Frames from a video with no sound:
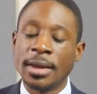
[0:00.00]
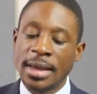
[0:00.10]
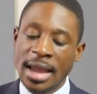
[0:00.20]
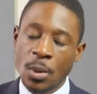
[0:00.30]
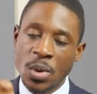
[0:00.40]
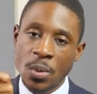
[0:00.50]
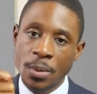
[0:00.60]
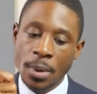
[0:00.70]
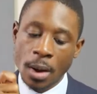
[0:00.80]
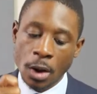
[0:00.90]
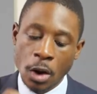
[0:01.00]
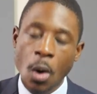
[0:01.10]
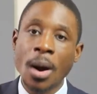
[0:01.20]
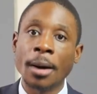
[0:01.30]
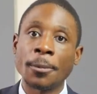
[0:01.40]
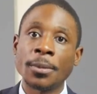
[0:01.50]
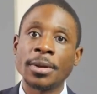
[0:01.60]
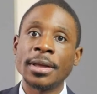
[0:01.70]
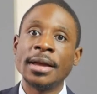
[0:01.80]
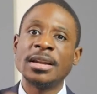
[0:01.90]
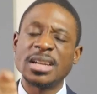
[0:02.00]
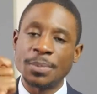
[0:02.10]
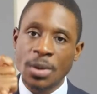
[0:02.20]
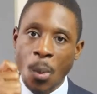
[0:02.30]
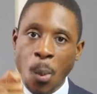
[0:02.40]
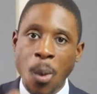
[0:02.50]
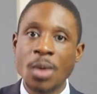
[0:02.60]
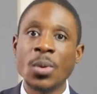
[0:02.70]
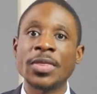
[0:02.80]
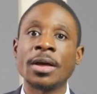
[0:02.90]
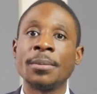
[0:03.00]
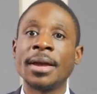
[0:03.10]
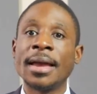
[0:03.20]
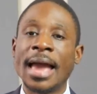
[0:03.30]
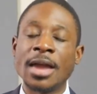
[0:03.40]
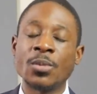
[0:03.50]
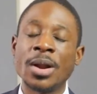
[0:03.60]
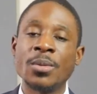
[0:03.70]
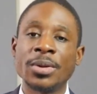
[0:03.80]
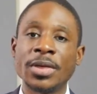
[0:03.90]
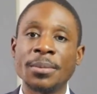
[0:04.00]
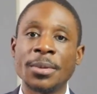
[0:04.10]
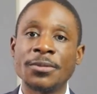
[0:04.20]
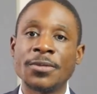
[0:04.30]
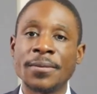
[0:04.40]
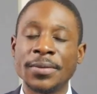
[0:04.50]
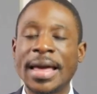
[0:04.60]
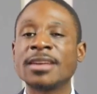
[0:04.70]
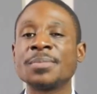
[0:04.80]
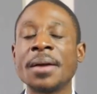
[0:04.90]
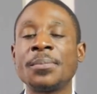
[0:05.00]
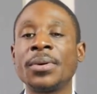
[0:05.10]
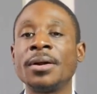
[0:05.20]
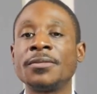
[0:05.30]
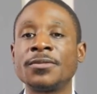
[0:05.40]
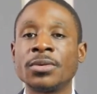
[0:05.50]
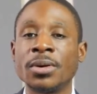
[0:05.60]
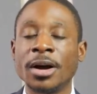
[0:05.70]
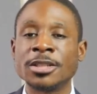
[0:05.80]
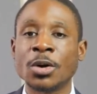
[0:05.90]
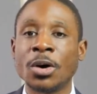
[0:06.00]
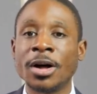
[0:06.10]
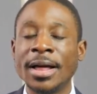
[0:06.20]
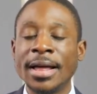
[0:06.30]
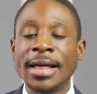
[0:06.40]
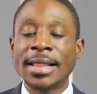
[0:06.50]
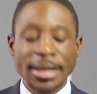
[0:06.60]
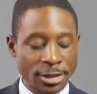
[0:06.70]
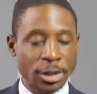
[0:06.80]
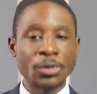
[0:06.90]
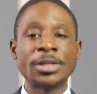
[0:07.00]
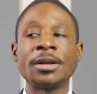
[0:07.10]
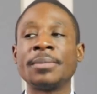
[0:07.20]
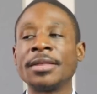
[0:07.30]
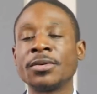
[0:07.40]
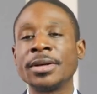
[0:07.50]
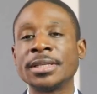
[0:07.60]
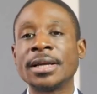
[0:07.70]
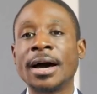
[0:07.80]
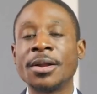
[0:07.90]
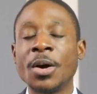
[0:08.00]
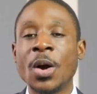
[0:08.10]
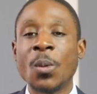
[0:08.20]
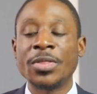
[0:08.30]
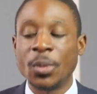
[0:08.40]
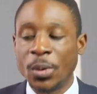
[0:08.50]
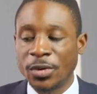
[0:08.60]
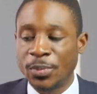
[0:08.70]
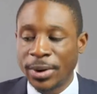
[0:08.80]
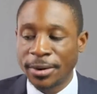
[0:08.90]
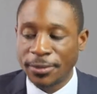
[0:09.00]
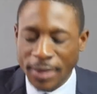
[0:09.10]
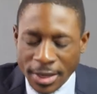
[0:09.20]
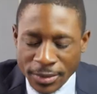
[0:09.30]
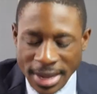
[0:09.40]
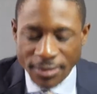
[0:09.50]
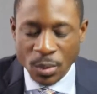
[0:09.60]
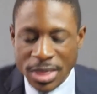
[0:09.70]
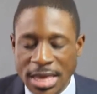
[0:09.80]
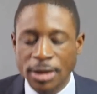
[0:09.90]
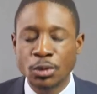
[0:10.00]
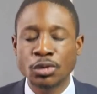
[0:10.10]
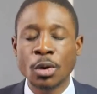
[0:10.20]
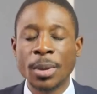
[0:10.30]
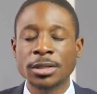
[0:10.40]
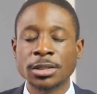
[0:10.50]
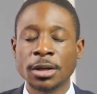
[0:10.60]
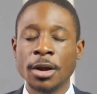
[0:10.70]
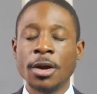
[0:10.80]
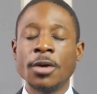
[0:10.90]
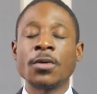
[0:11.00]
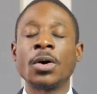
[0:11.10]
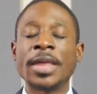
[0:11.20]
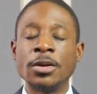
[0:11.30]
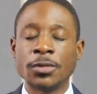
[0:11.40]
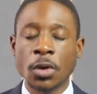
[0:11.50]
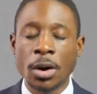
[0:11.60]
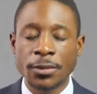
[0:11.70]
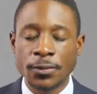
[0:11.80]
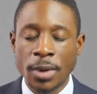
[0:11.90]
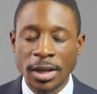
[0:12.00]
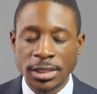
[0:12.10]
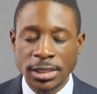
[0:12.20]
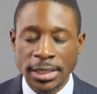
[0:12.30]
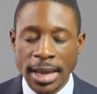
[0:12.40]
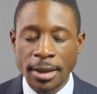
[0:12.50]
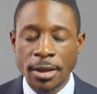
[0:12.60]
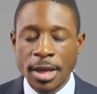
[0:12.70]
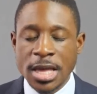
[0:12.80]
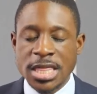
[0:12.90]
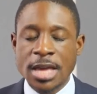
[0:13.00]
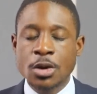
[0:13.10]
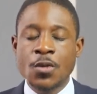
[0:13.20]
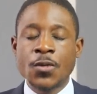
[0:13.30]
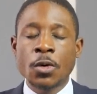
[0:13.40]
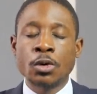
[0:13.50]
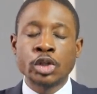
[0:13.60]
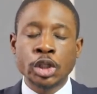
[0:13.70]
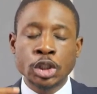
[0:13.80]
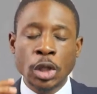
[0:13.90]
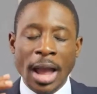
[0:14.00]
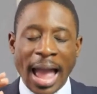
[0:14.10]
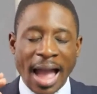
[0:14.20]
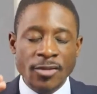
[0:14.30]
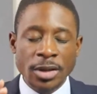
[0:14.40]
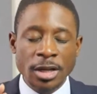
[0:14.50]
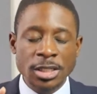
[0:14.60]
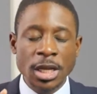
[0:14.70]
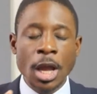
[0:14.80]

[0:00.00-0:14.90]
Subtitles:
and we would go up to be one with him and reign with him forever. That is my prayer for us all. Let us close here by the grace of God with a word of prayer. Father in heaven, we thank you so much for all that you've taught us today. Thank you for having us